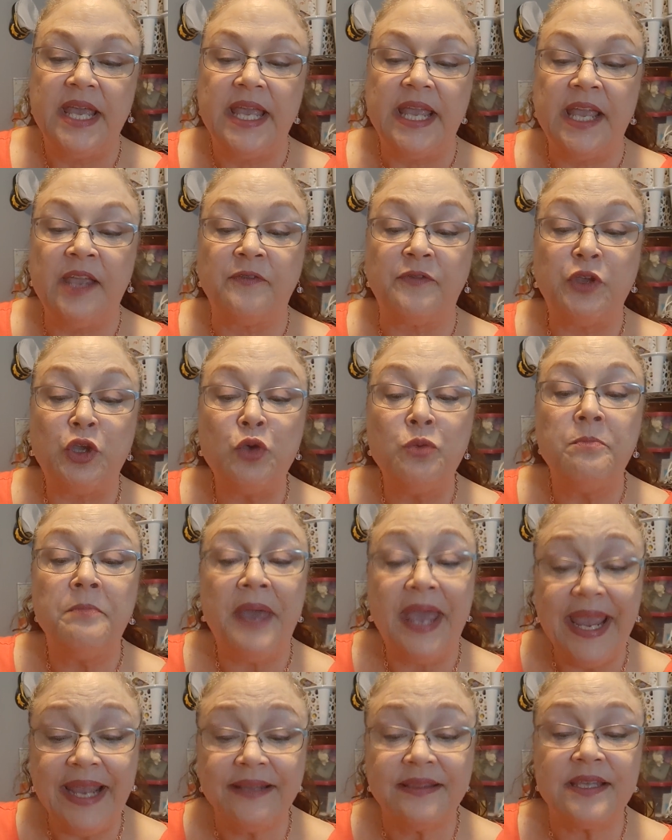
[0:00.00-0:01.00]
If you
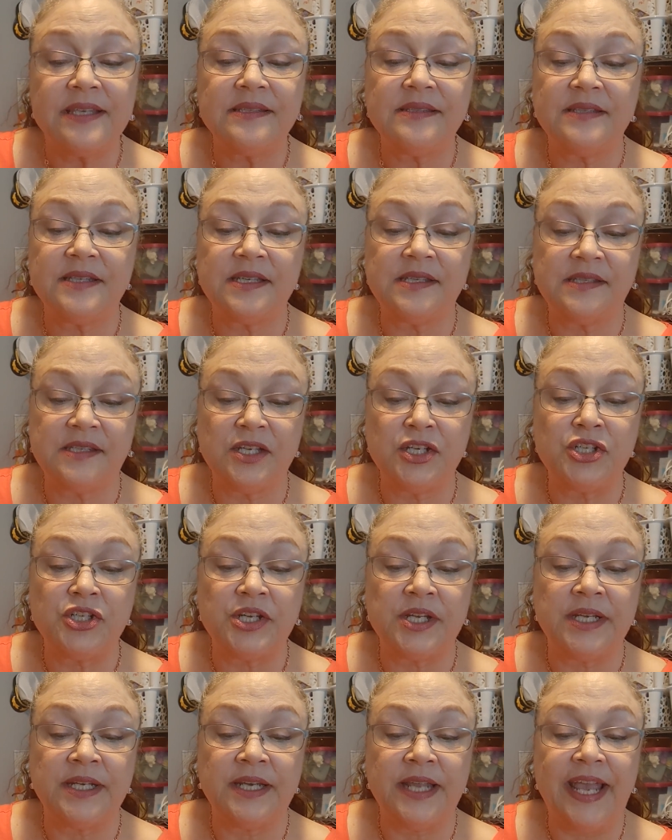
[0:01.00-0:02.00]
make this
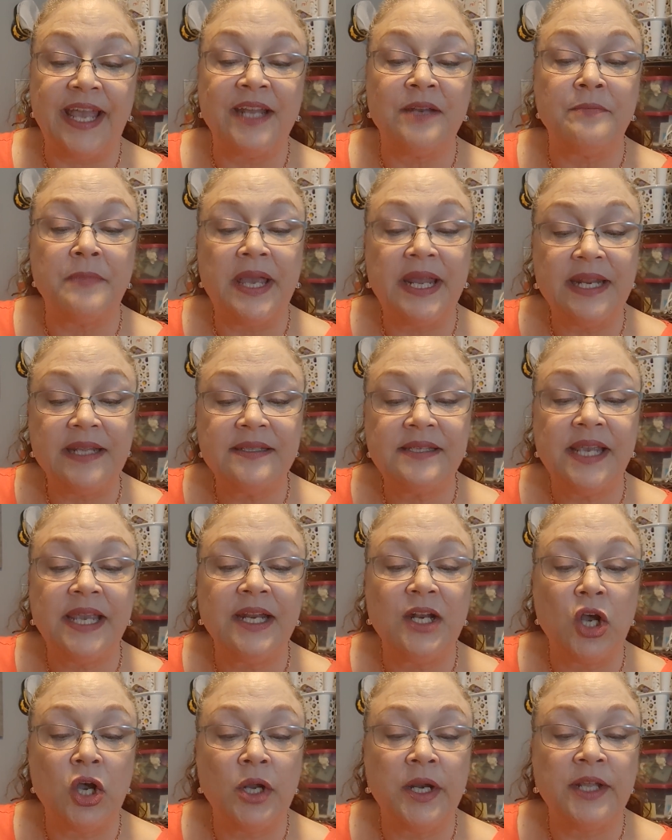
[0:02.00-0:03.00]
decision and meditate
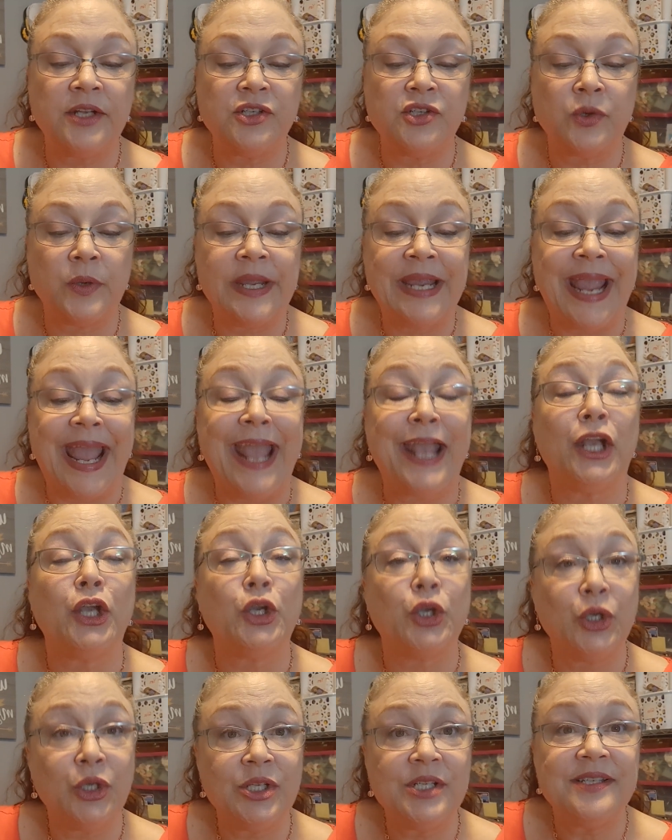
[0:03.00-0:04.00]
on it during a
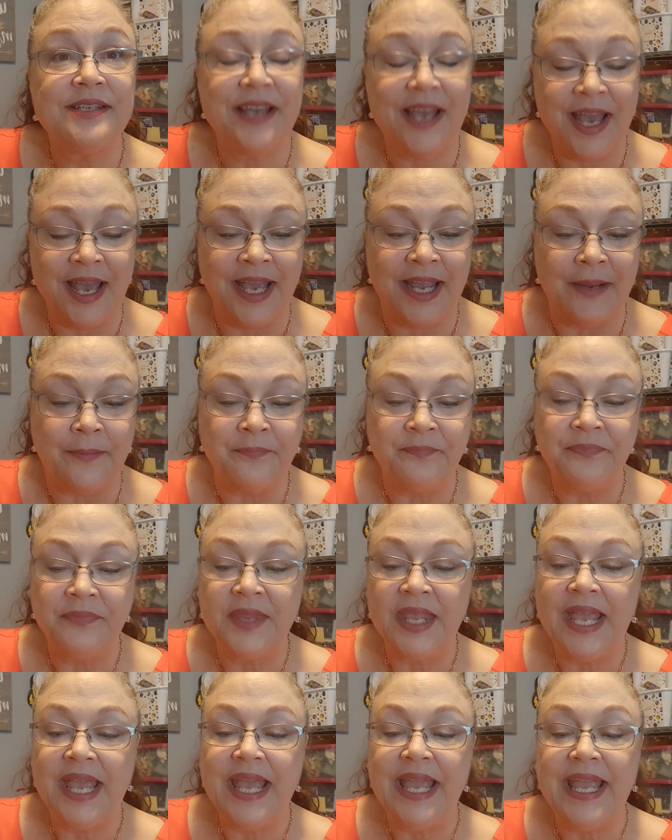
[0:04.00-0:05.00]
good time
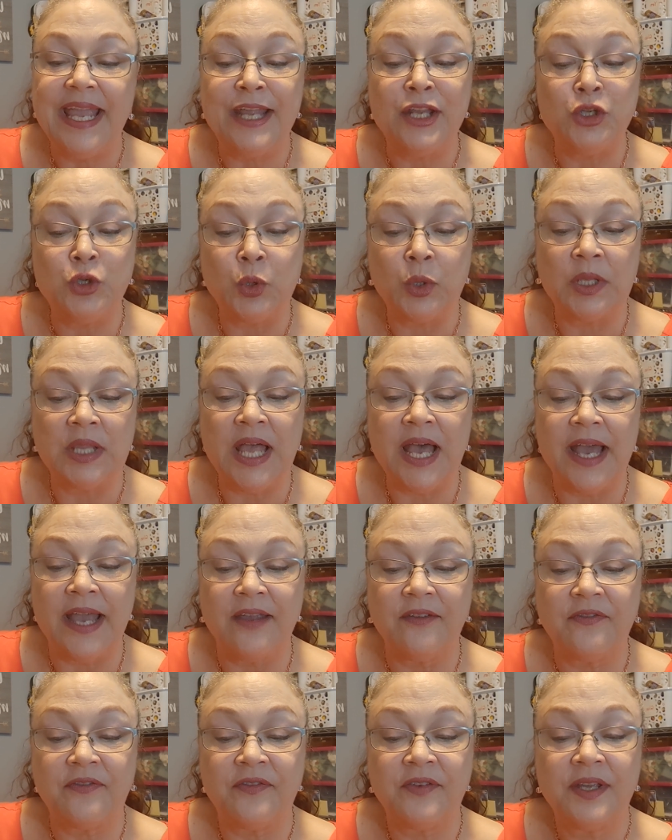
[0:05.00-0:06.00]
in your
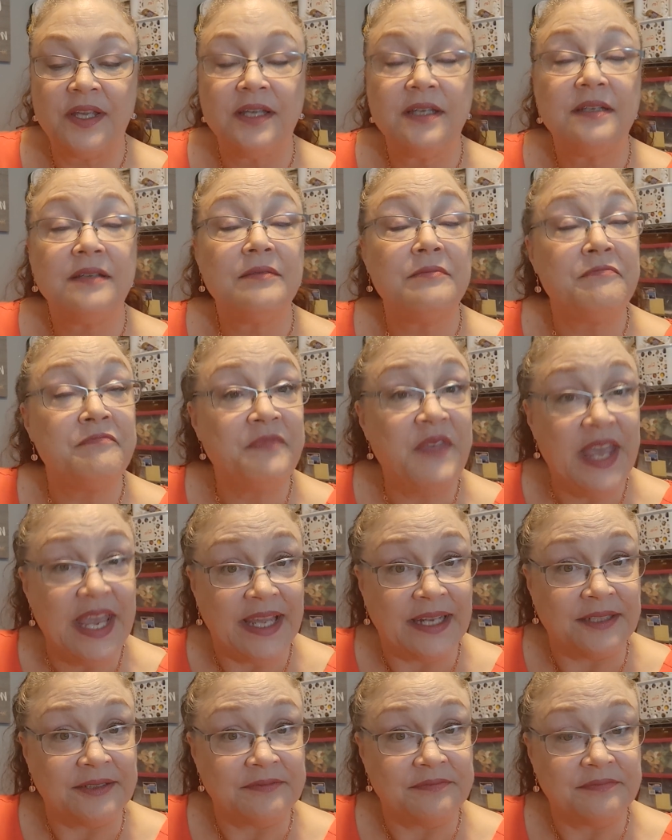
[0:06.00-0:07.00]
life,
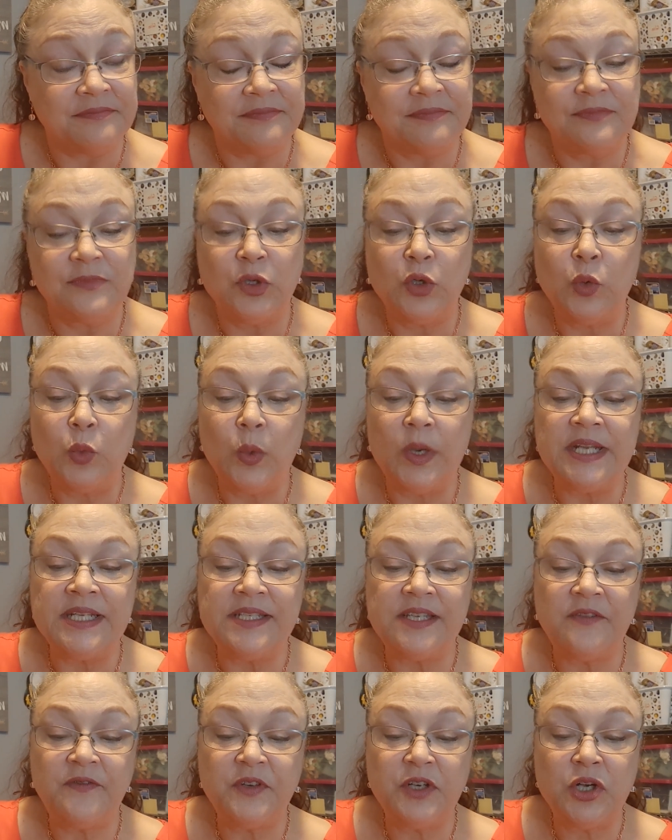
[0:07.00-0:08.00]
then when
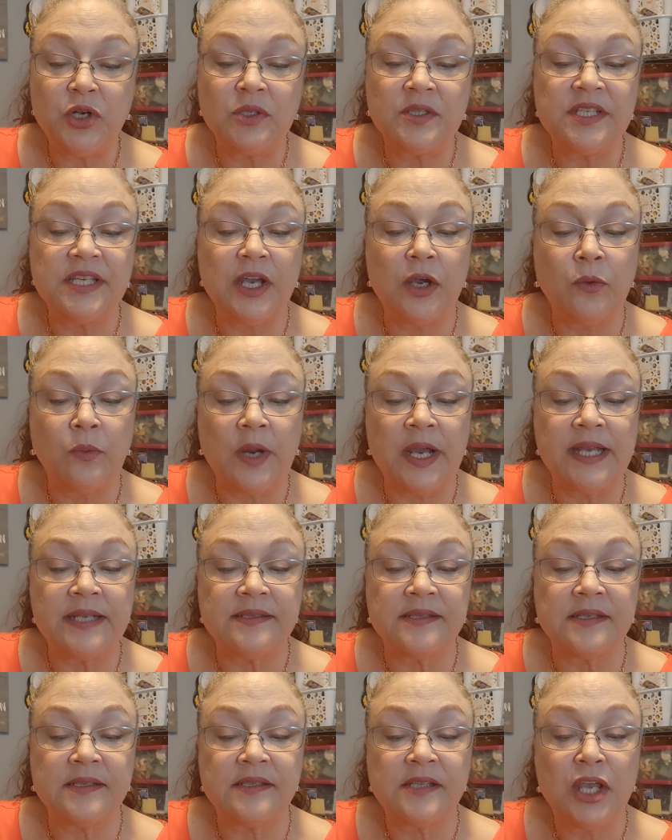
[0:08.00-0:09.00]
difficulty
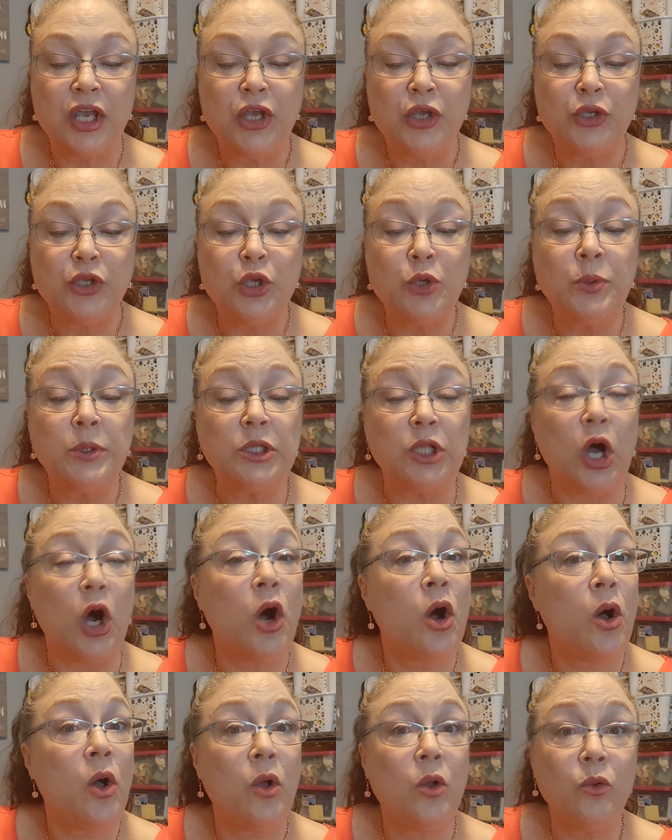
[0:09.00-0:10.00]
arises, you will
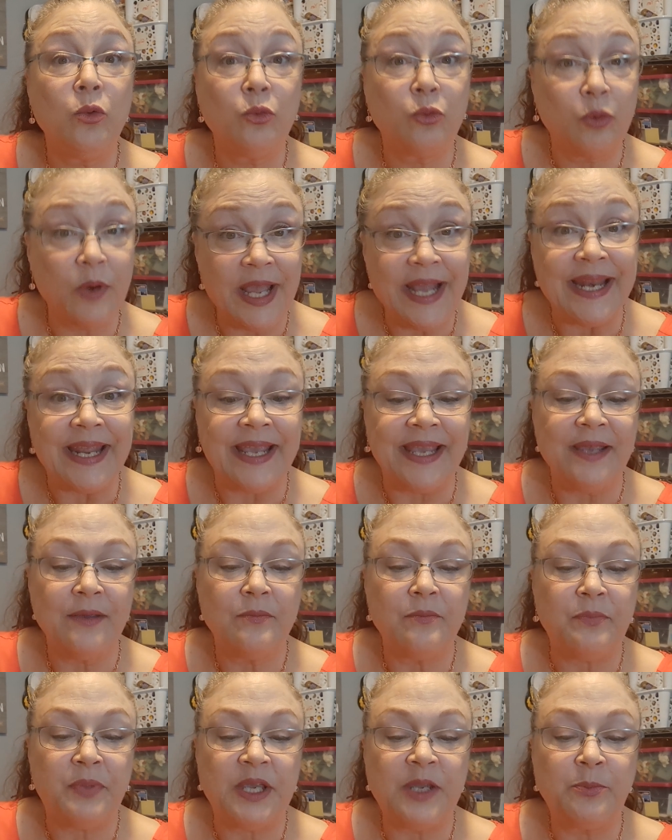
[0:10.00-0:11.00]
already
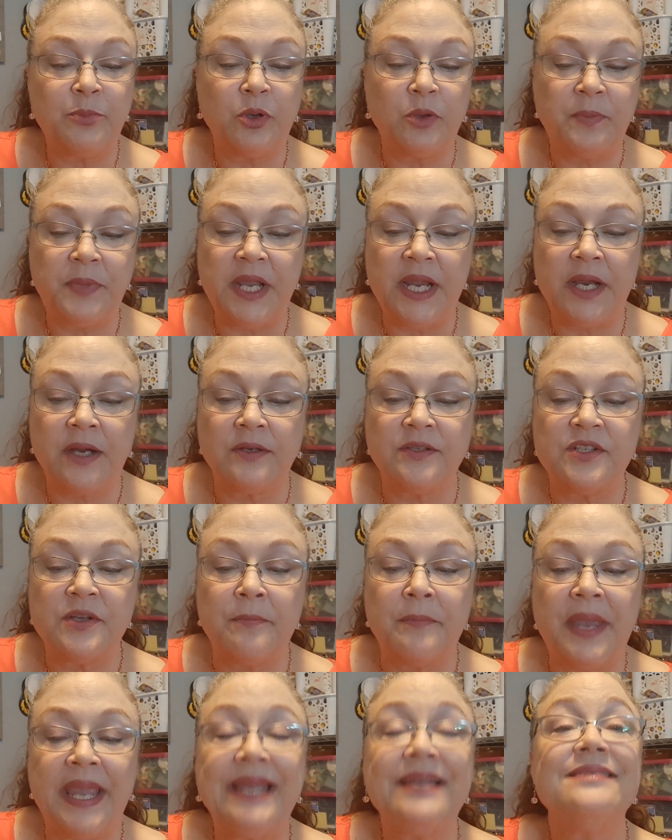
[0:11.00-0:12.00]
be prepared to
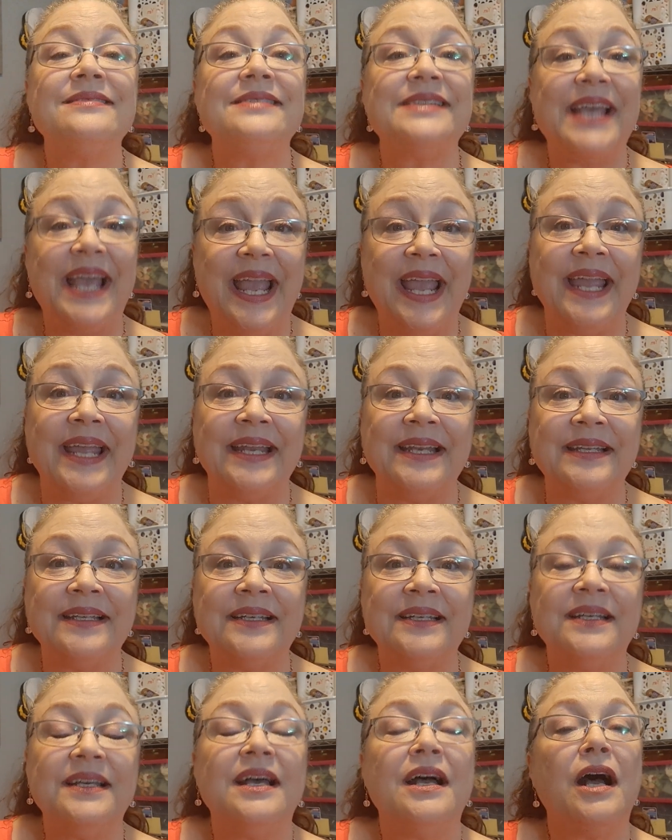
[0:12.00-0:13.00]
maintain
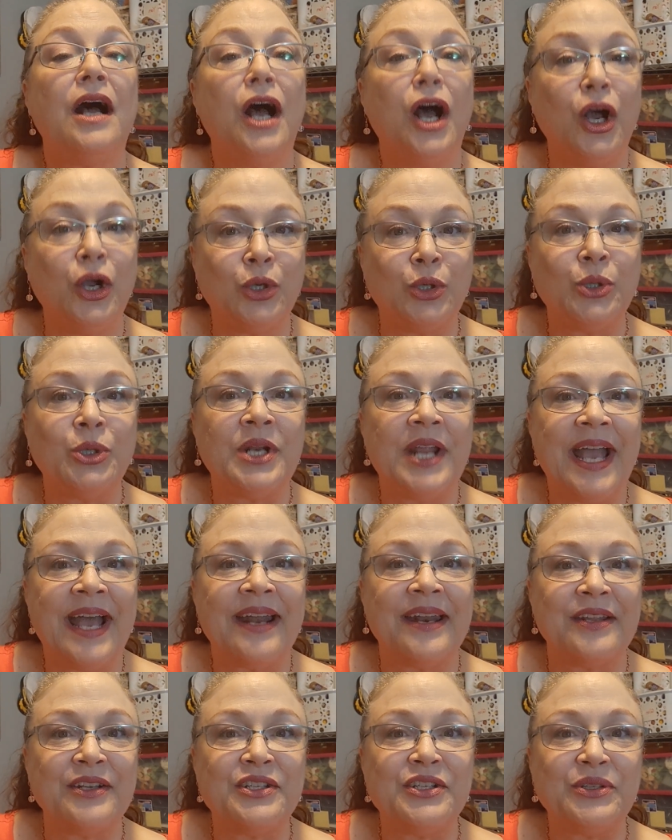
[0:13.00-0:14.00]
a good
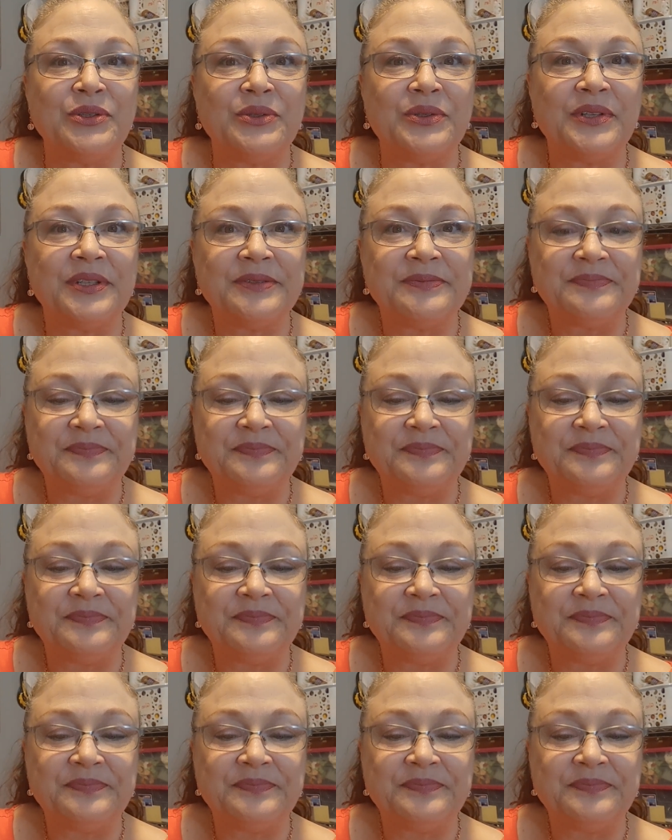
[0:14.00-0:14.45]
attitude.